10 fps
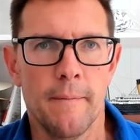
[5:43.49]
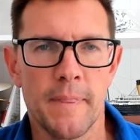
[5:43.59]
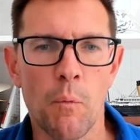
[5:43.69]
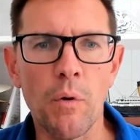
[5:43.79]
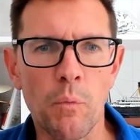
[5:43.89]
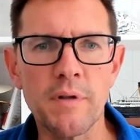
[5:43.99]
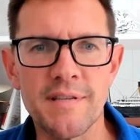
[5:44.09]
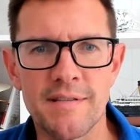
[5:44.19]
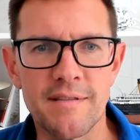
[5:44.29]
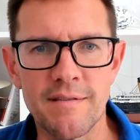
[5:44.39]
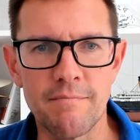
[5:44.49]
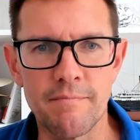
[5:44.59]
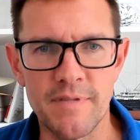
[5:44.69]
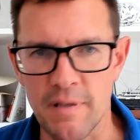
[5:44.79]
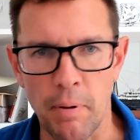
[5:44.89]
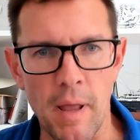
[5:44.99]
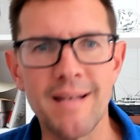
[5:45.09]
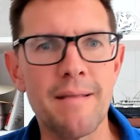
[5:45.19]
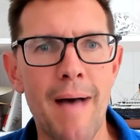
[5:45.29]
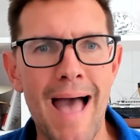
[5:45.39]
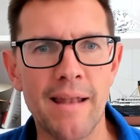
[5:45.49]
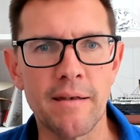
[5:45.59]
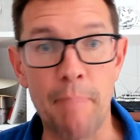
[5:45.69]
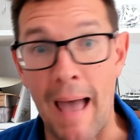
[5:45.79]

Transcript: what does this supply-demand